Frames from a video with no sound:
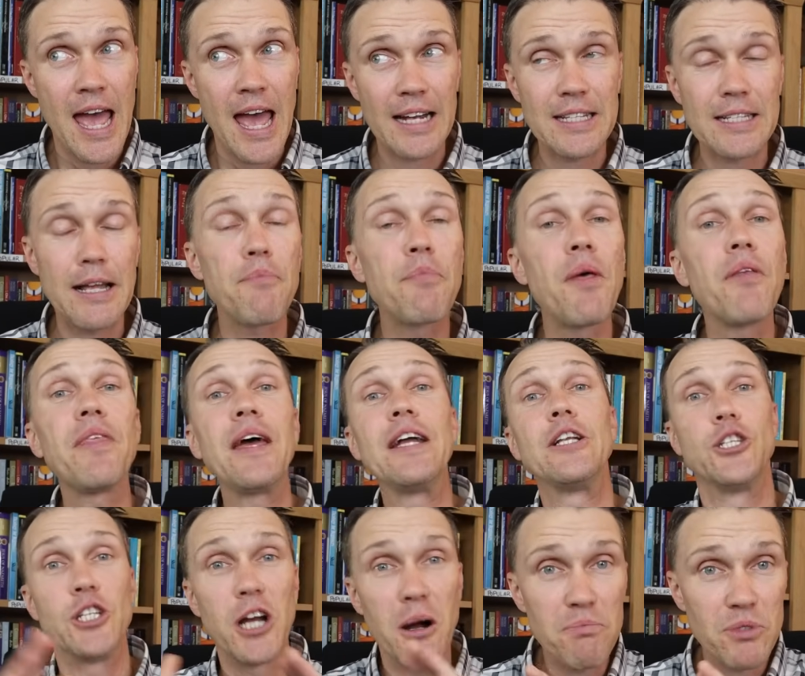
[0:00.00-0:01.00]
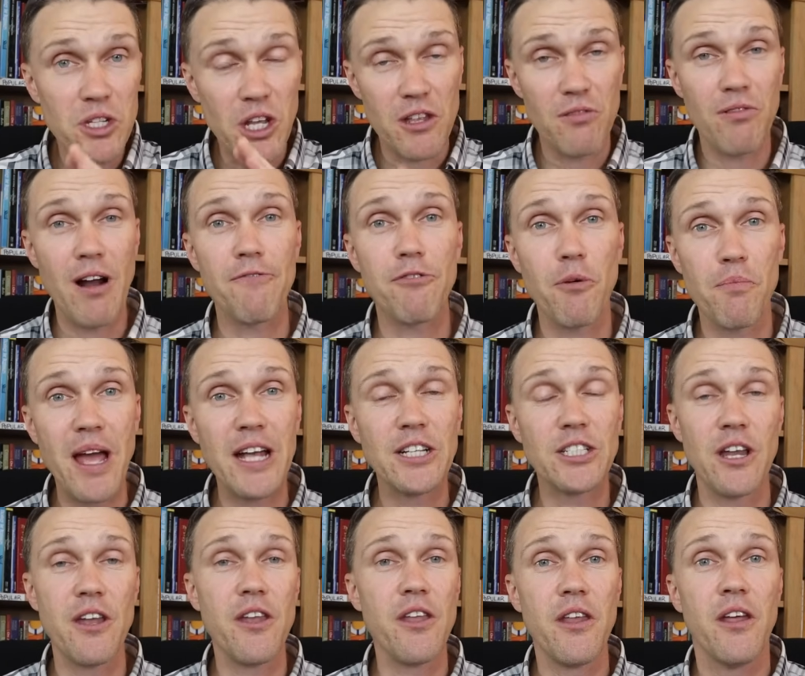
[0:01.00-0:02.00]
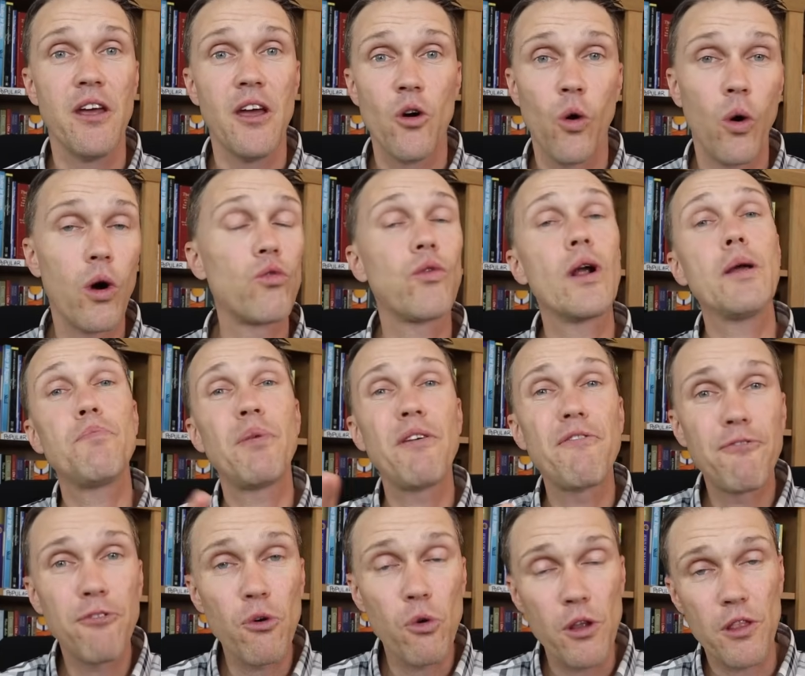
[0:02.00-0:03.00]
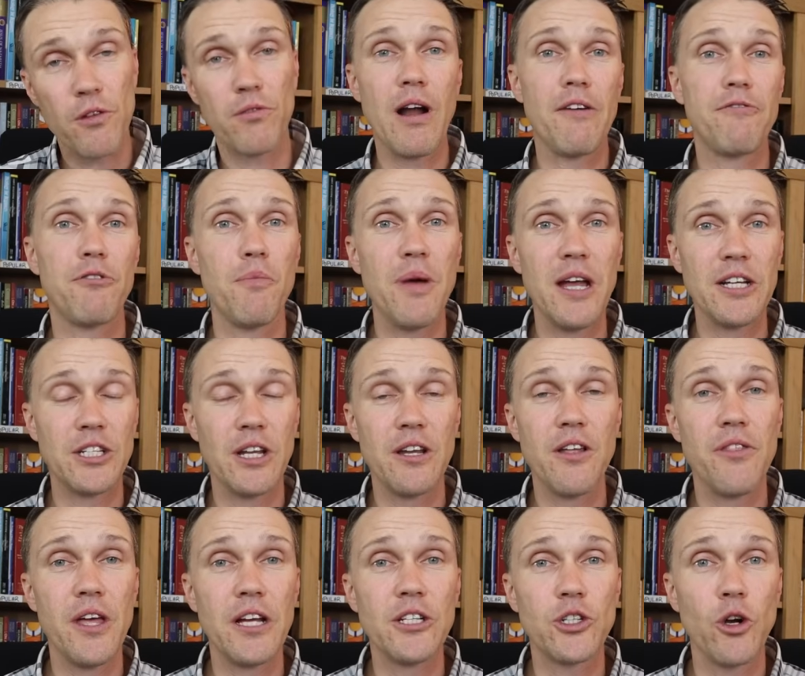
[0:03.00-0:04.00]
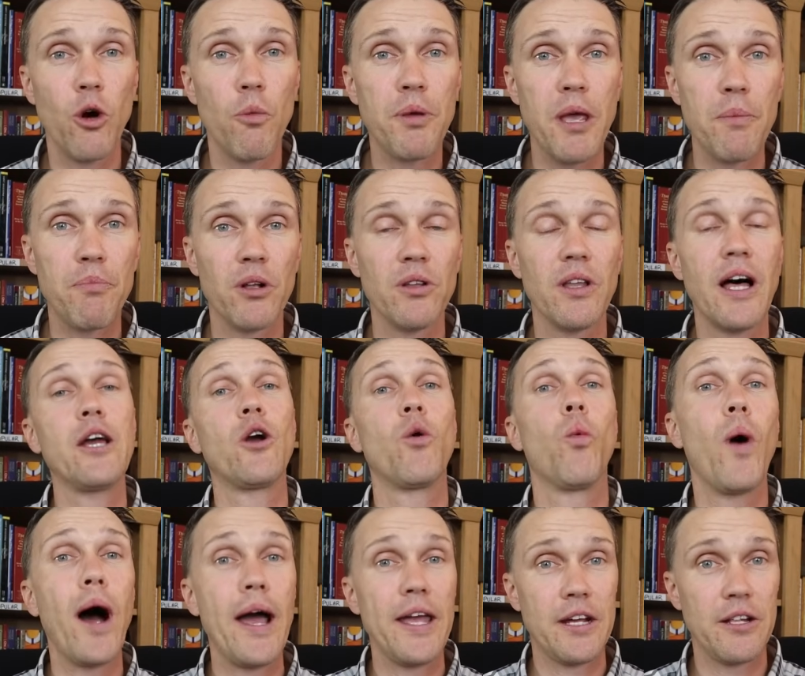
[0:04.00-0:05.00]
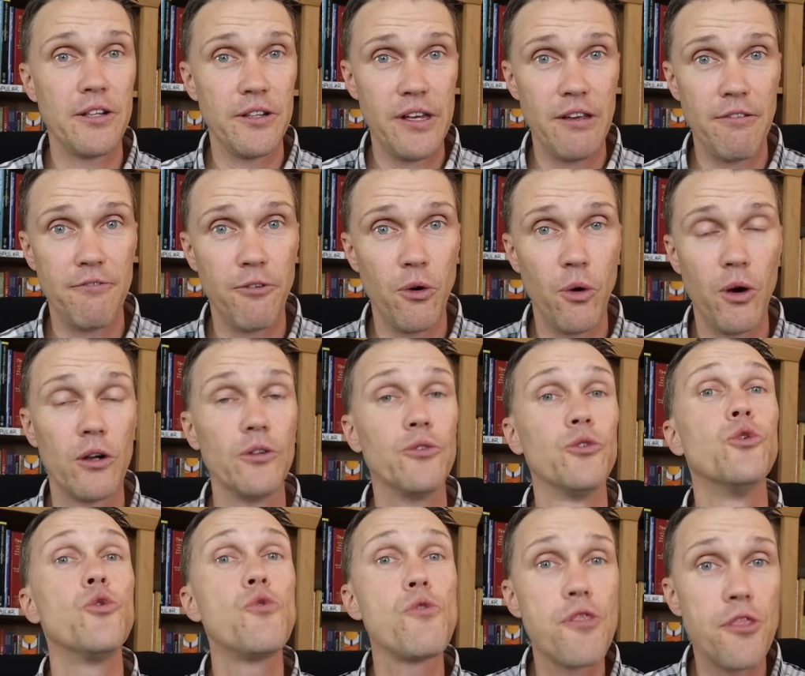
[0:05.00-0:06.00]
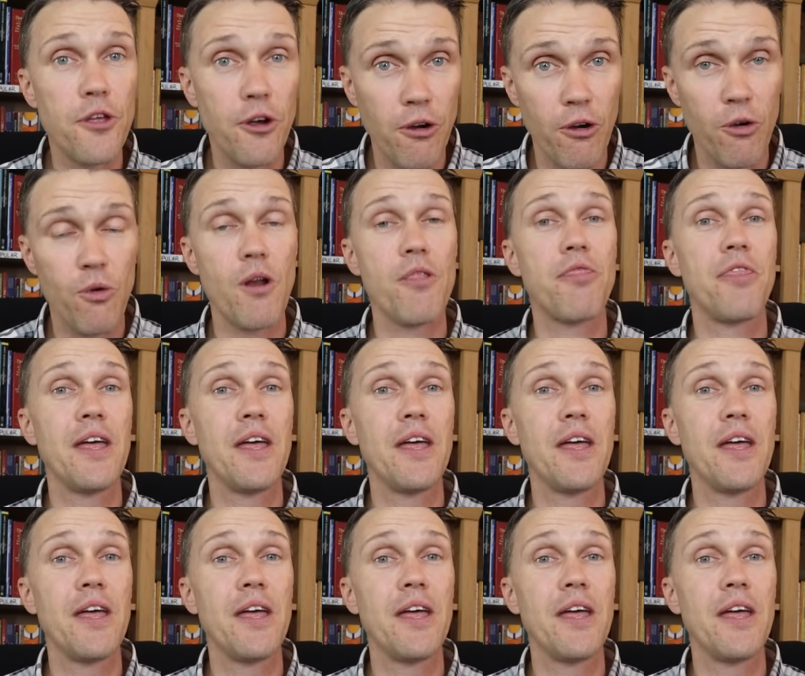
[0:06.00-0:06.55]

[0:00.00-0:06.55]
except that they jump to the Reformation or right before the Reformation and they show people like Wycliffe or Luther or